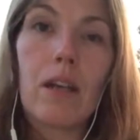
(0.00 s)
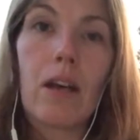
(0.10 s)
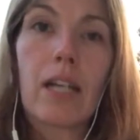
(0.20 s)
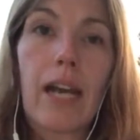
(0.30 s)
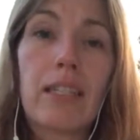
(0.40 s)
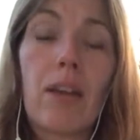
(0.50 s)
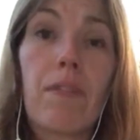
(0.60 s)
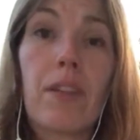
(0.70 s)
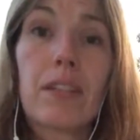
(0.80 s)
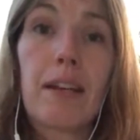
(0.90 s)
Okay, so
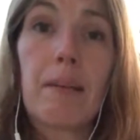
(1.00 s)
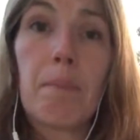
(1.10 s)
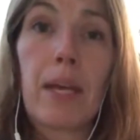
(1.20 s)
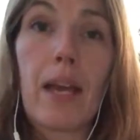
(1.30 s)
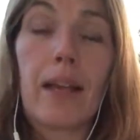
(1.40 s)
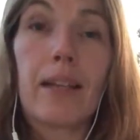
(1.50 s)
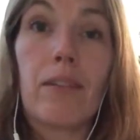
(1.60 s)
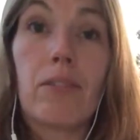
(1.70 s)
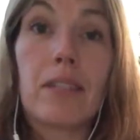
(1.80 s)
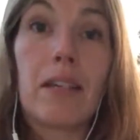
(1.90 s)
for the time being,
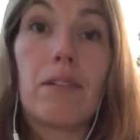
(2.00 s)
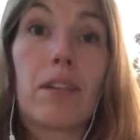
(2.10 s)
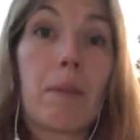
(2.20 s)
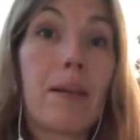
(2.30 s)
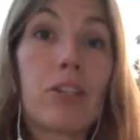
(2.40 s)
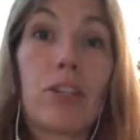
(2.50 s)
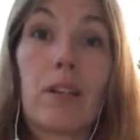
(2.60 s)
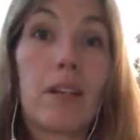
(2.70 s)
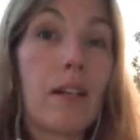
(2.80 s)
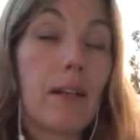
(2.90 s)
until the
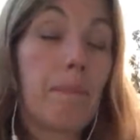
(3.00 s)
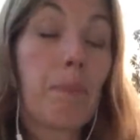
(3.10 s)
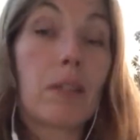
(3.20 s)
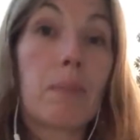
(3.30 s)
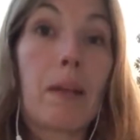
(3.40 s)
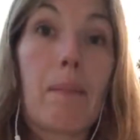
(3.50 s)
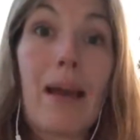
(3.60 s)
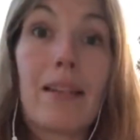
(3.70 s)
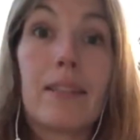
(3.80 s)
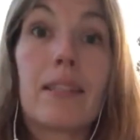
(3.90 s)
Commission possibly
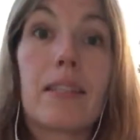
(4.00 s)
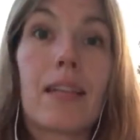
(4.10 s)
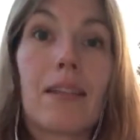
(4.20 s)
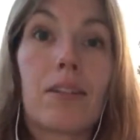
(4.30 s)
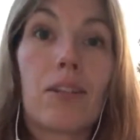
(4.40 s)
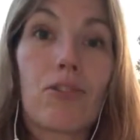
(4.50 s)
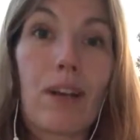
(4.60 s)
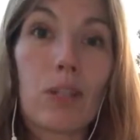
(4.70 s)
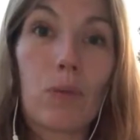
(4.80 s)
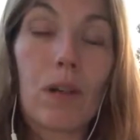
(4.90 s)
amends the standard
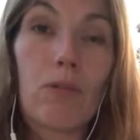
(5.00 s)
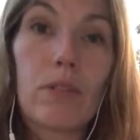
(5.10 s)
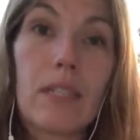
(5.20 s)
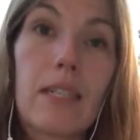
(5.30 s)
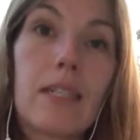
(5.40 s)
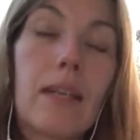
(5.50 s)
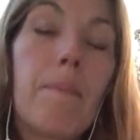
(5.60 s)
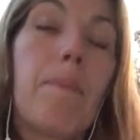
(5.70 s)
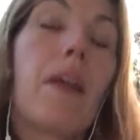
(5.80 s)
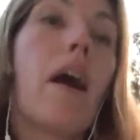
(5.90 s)
contractual clauses
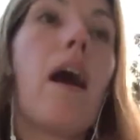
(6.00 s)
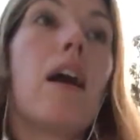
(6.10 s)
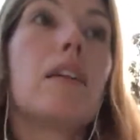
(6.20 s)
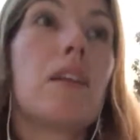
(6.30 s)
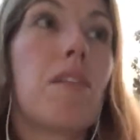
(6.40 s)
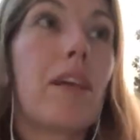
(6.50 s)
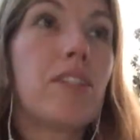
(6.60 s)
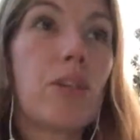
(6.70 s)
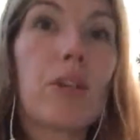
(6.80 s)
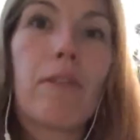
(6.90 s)
so that they
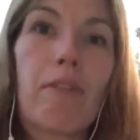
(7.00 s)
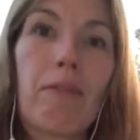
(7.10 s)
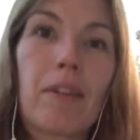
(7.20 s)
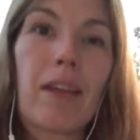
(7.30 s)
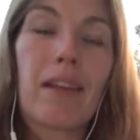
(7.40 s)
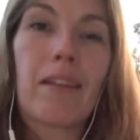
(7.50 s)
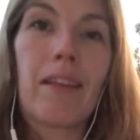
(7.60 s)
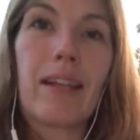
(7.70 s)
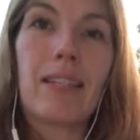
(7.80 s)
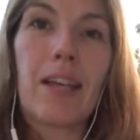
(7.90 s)
do cover everything
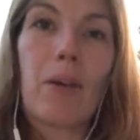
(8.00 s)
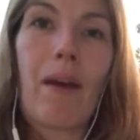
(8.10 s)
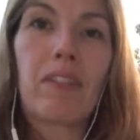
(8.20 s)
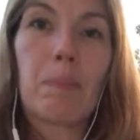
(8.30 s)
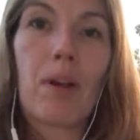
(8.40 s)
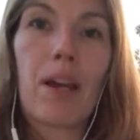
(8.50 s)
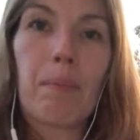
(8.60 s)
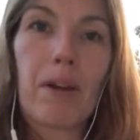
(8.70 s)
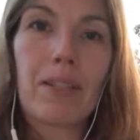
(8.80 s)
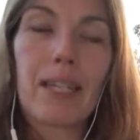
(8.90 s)
that they say you have to put in a
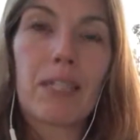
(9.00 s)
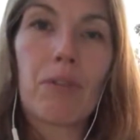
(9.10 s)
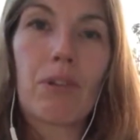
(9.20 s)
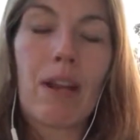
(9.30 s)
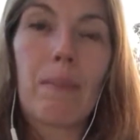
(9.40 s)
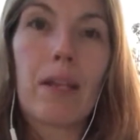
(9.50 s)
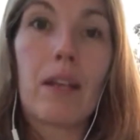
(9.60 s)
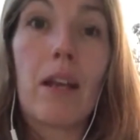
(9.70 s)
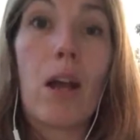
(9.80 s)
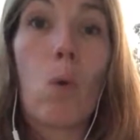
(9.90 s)
processor
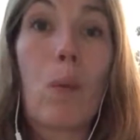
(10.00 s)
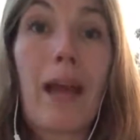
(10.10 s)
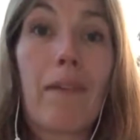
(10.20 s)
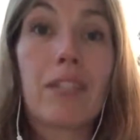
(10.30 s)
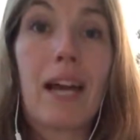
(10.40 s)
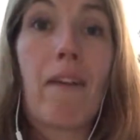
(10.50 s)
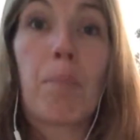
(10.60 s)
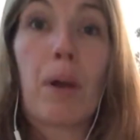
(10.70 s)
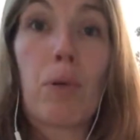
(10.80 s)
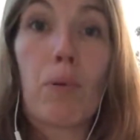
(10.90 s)
agreement, we have to have
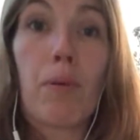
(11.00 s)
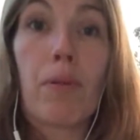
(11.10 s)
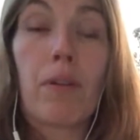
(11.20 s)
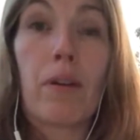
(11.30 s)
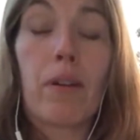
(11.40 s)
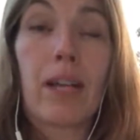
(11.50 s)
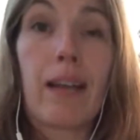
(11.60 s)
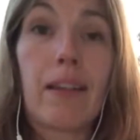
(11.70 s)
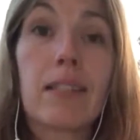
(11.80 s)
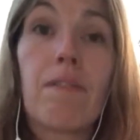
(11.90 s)
both.
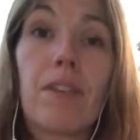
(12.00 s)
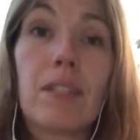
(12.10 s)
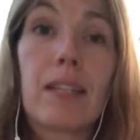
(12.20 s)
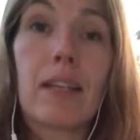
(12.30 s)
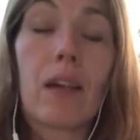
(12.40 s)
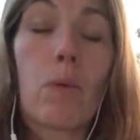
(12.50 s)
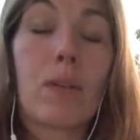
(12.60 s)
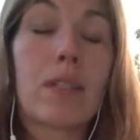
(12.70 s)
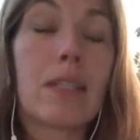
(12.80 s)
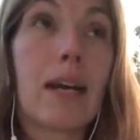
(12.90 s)
Okay, that's the first thing that I
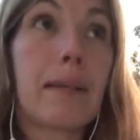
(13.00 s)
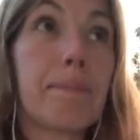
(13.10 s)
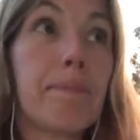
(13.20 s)
want to say.